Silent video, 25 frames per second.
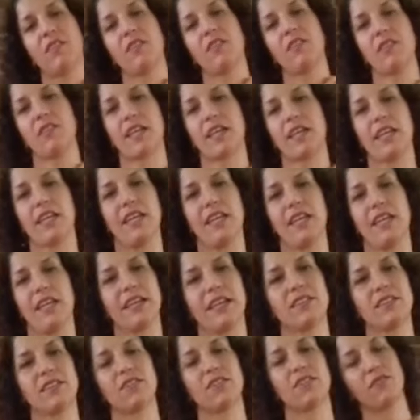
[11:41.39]
that
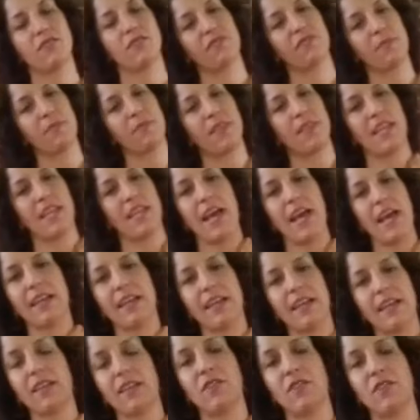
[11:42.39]
connect from the
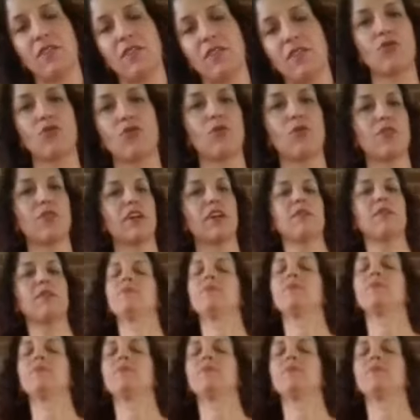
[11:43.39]
neck and the shoulder